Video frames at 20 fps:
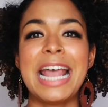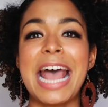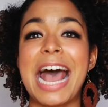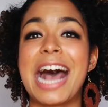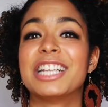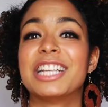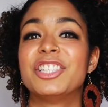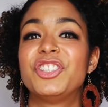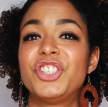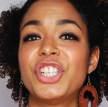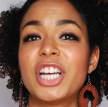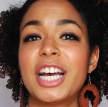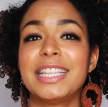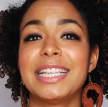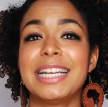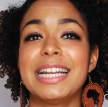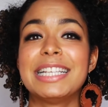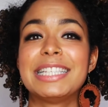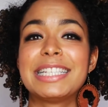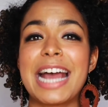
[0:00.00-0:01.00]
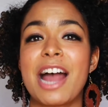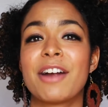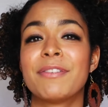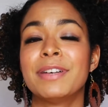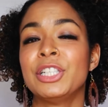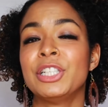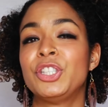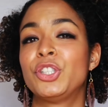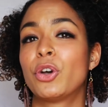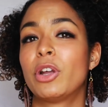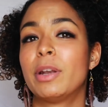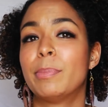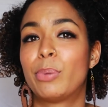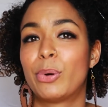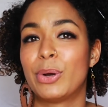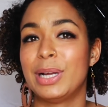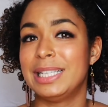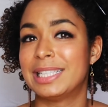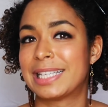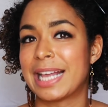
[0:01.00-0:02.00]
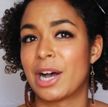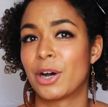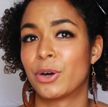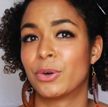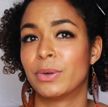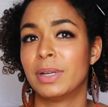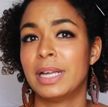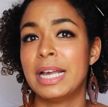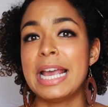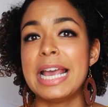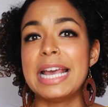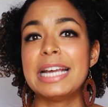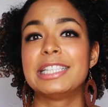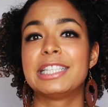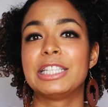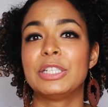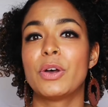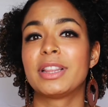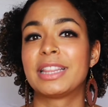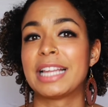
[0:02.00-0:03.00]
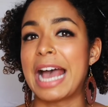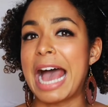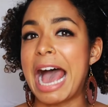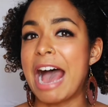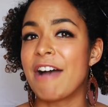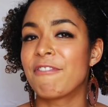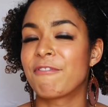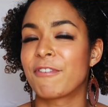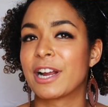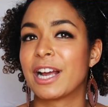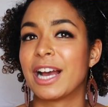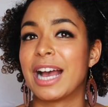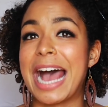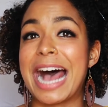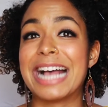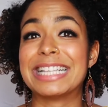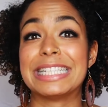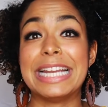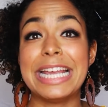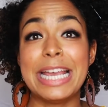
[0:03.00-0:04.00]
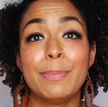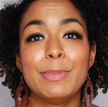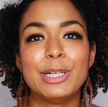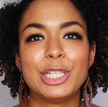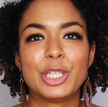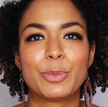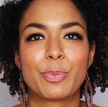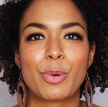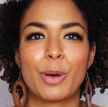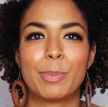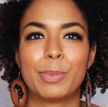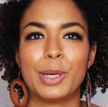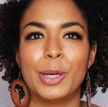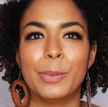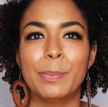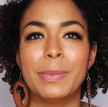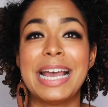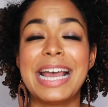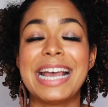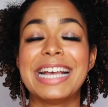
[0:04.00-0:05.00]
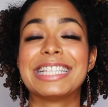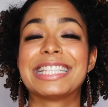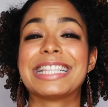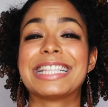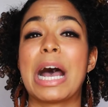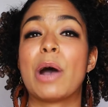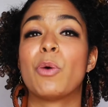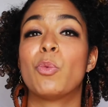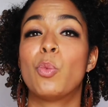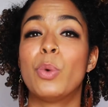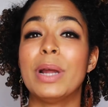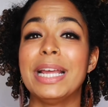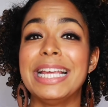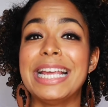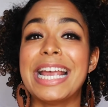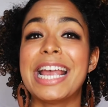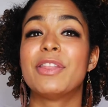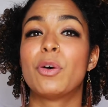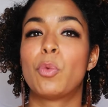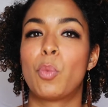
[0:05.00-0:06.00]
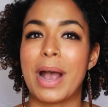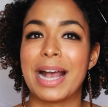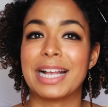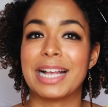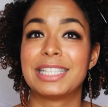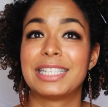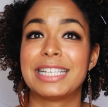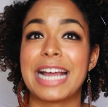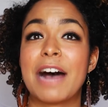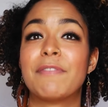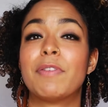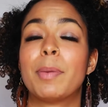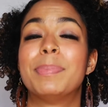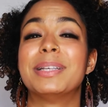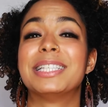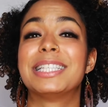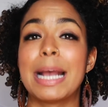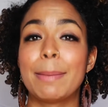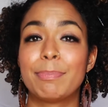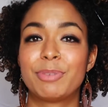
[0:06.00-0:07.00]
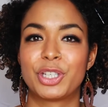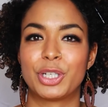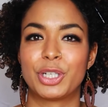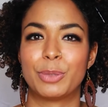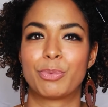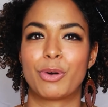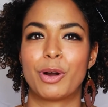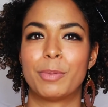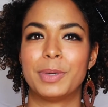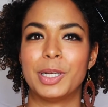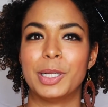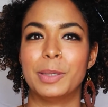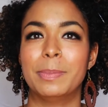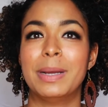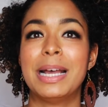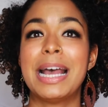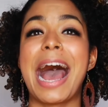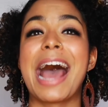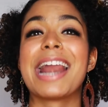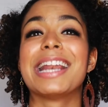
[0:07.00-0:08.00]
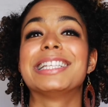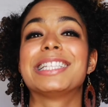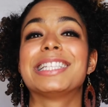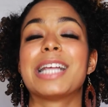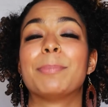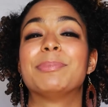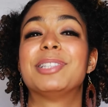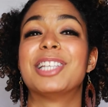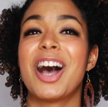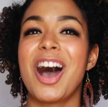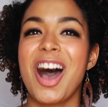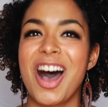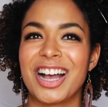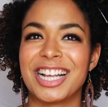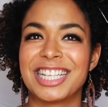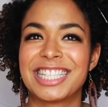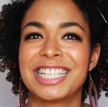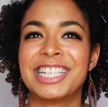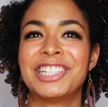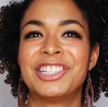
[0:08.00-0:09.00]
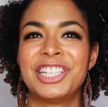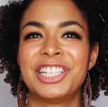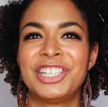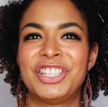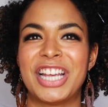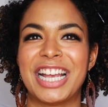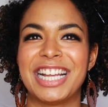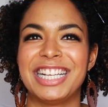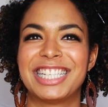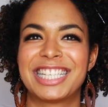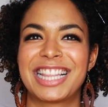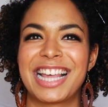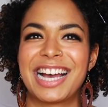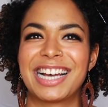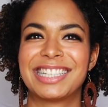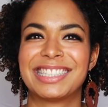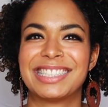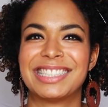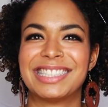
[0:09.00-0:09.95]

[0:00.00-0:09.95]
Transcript: As journalist Arit John points out, it's not that Africa has an image problem, it's that we in the West have a perception problem, and it's up to us to change that.